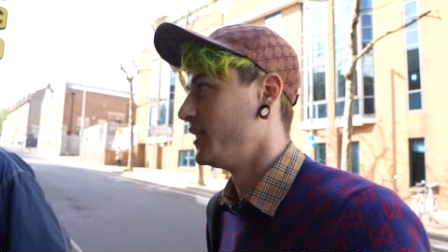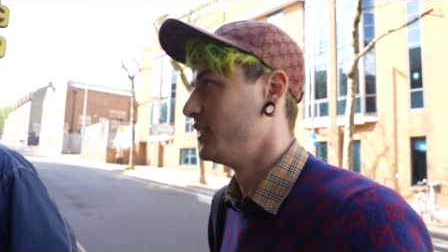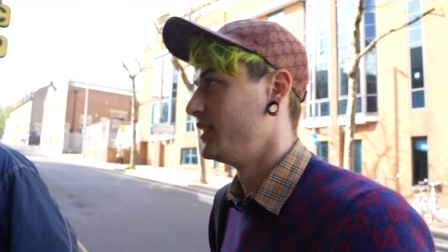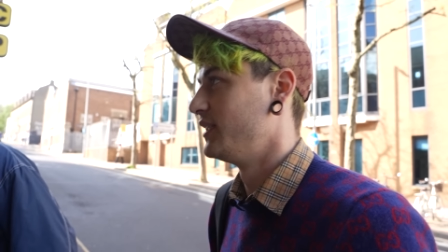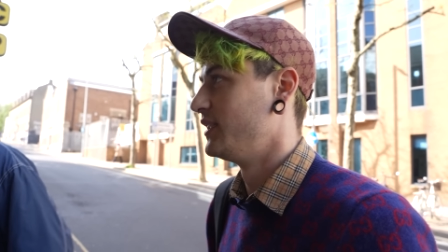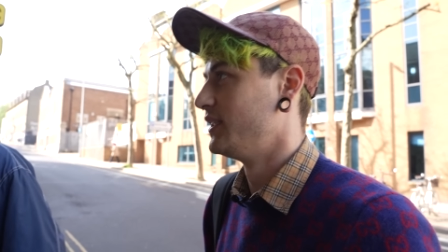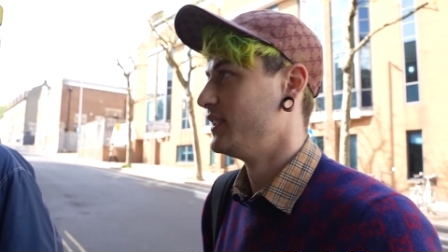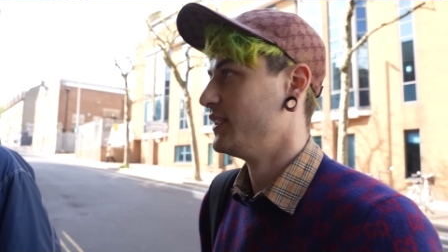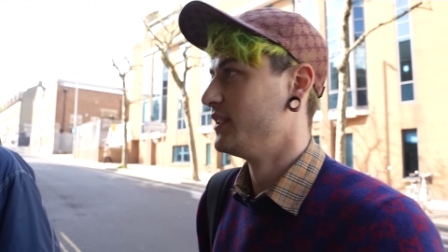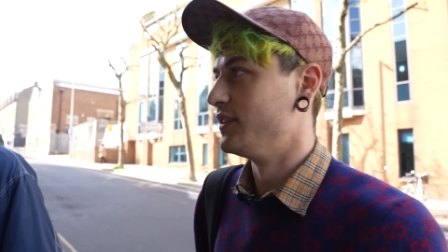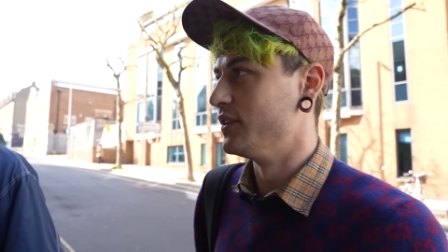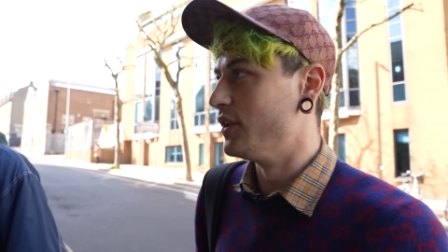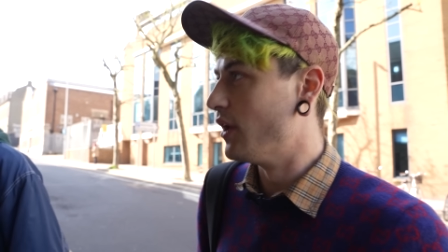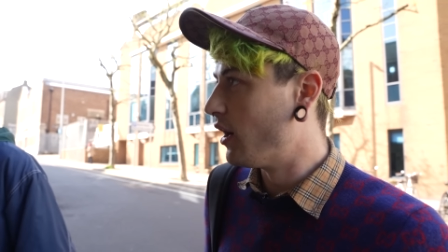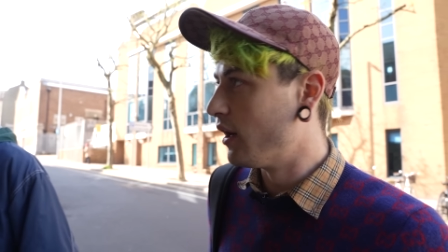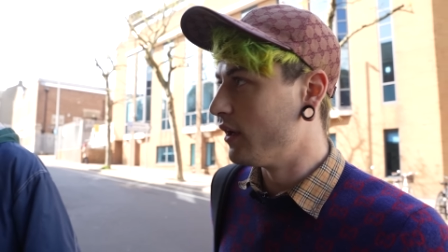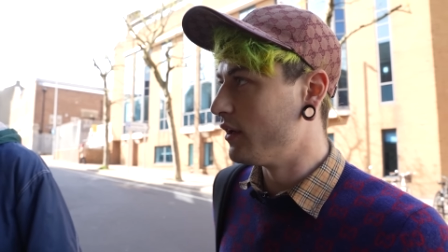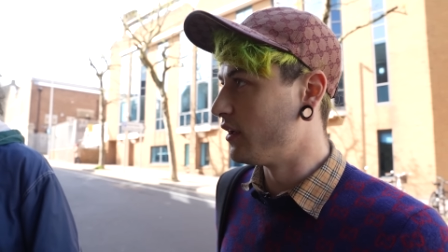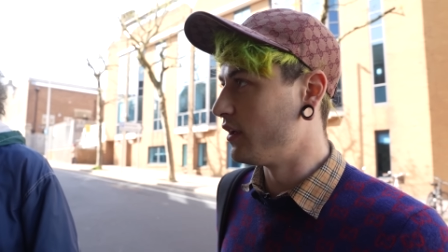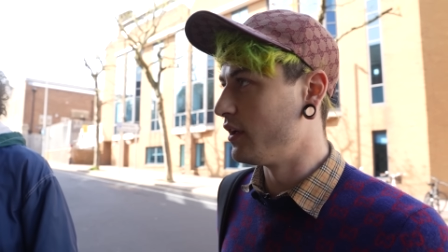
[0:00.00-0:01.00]
Like it, right?
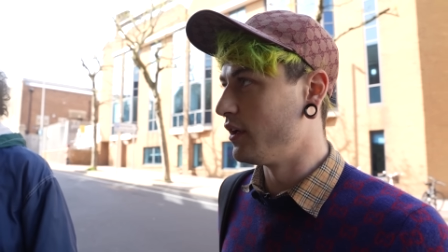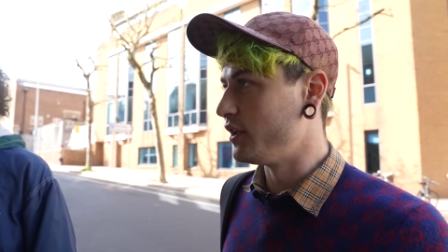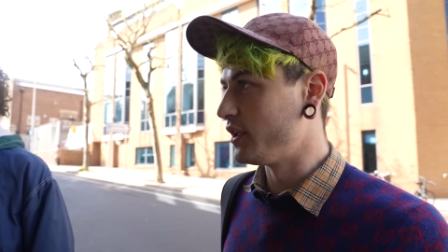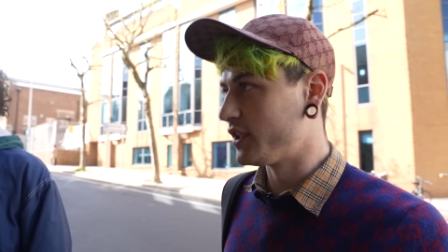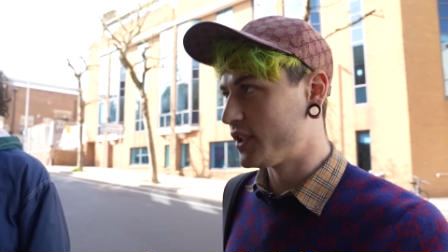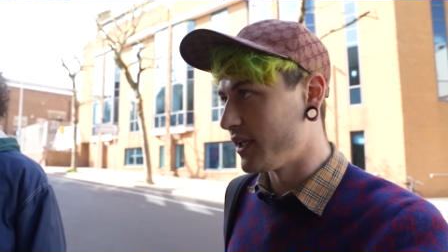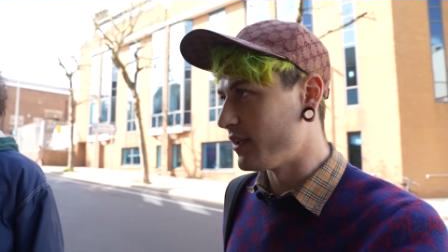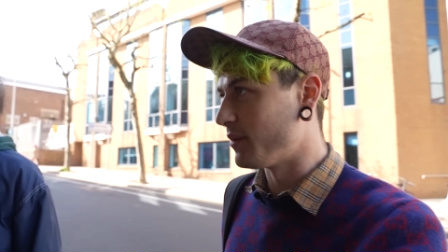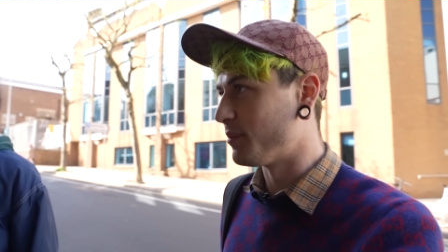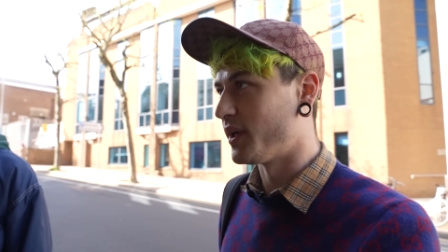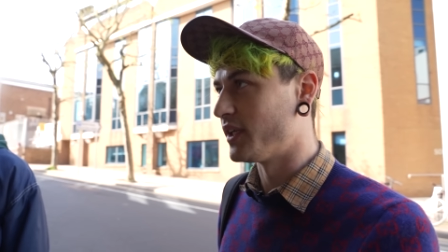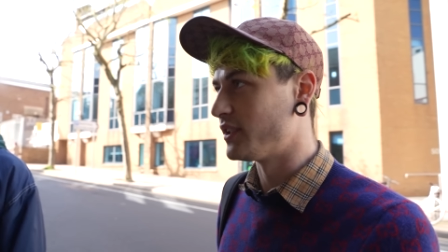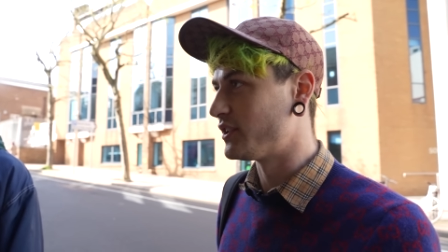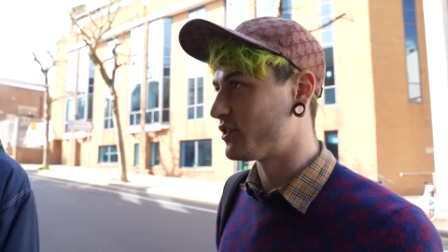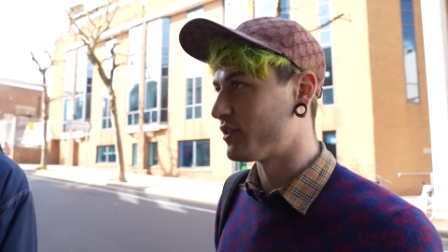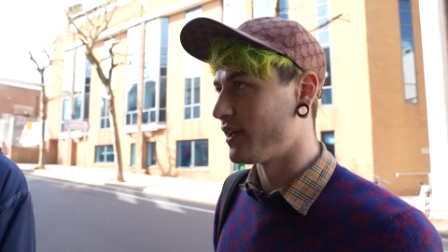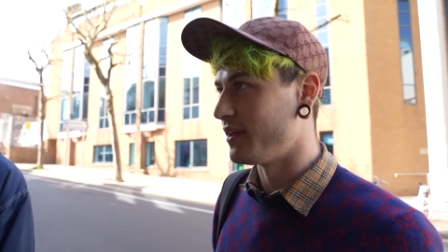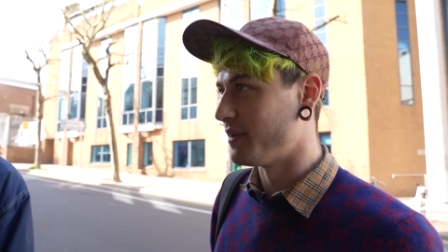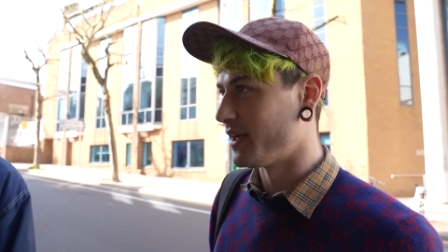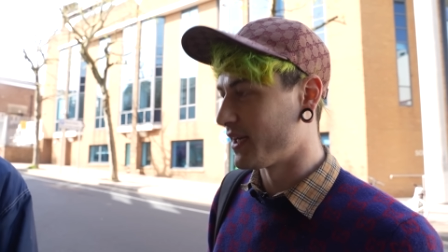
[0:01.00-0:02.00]
No, no, no. You get the bud
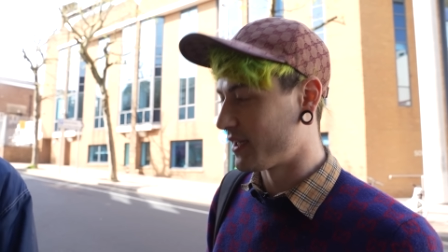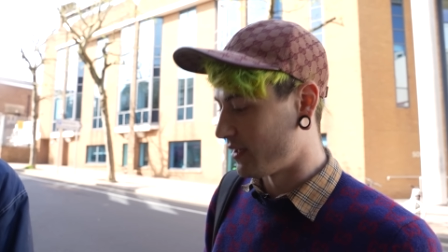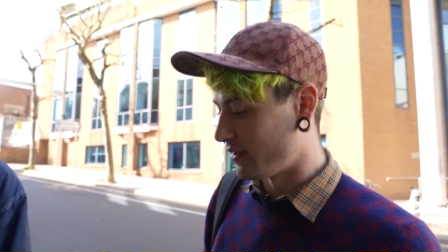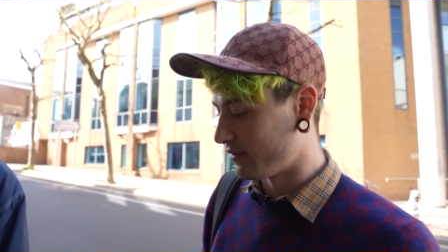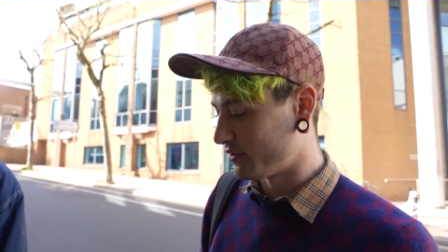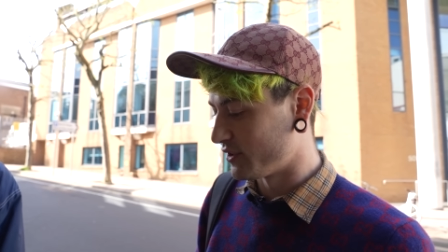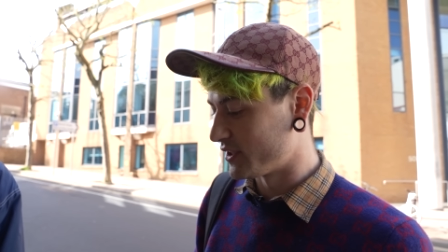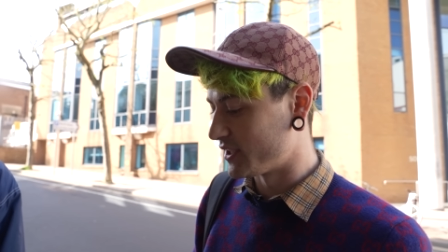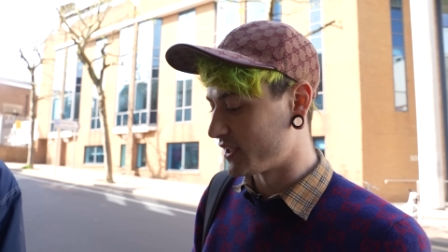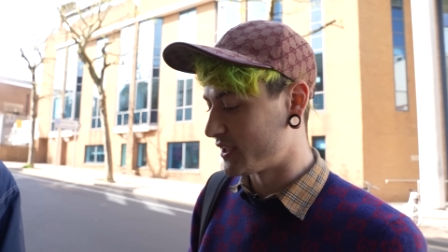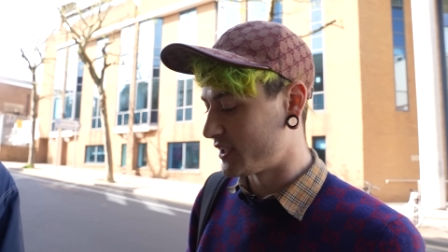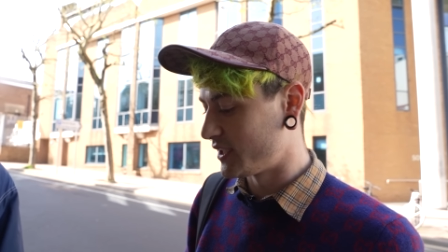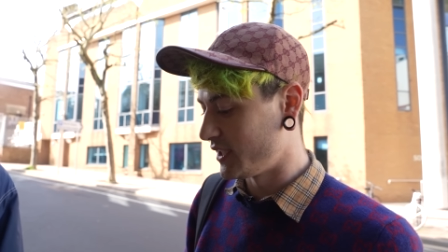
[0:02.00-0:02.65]
straight back afterwards. It's